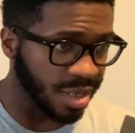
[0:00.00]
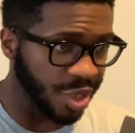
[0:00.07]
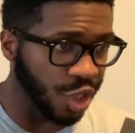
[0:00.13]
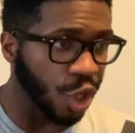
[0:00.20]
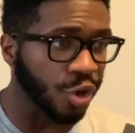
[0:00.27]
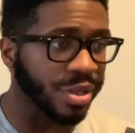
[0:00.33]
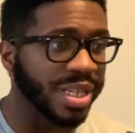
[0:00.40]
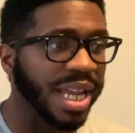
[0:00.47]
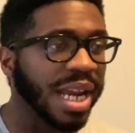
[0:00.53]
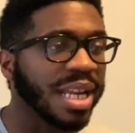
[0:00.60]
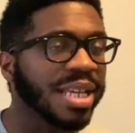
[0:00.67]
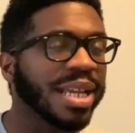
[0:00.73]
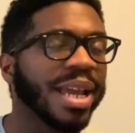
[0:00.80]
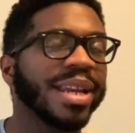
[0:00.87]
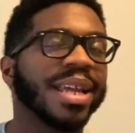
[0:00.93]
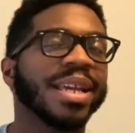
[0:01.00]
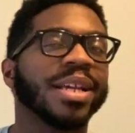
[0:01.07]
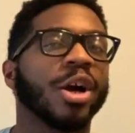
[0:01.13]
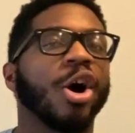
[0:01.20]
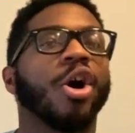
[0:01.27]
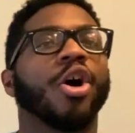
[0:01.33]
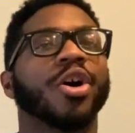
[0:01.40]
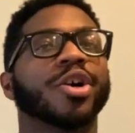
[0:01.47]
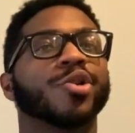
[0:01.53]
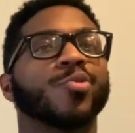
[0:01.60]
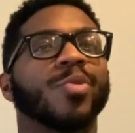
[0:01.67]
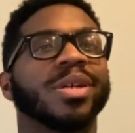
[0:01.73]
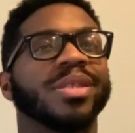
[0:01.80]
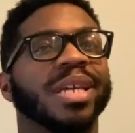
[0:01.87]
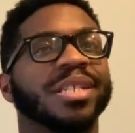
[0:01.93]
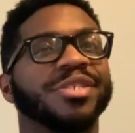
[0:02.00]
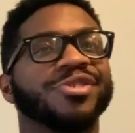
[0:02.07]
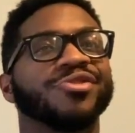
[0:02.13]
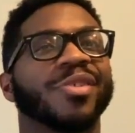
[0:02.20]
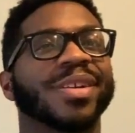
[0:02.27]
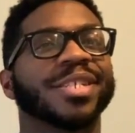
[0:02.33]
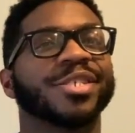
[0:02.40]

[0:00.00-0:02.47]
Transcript: you're getting in a car with a stranger.